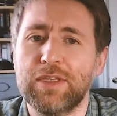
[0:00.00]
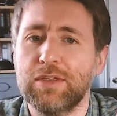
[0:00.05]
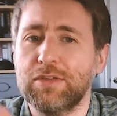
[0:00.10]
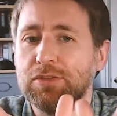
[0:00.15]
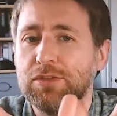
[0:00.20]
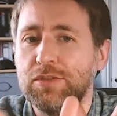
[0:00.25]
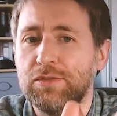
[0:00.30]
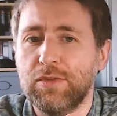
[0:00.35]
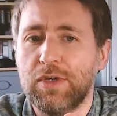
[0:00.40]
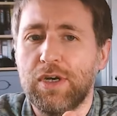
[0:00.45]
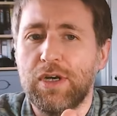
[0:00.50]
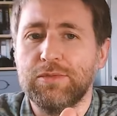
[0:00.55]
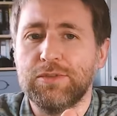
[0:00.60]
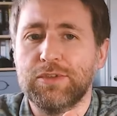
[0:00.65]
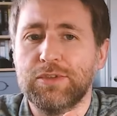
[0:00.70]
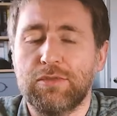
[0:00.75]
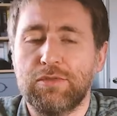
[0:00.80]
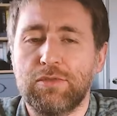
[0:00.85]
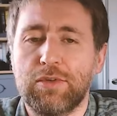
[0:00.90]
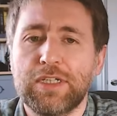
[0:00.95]
and those two
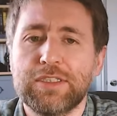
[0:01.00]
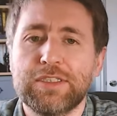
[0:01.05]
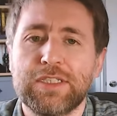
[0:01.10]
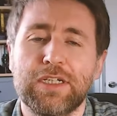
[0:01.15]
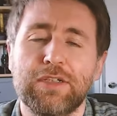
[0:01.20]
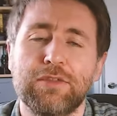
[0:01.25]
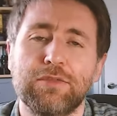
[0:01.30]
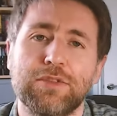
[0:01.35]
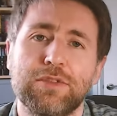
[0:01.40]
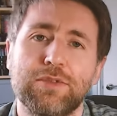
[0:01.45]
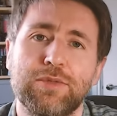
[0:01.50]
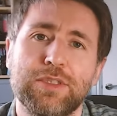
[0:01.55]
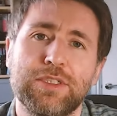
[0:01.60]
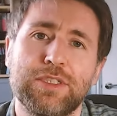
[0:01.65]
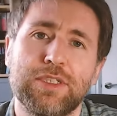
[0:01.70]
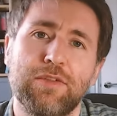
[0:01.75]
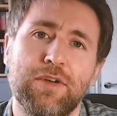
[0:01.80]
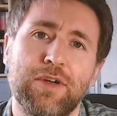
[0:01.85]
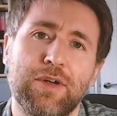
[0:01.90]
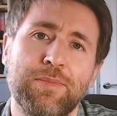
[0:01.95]
arms are at right angles to
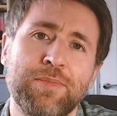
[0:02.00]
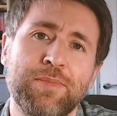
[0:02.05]
each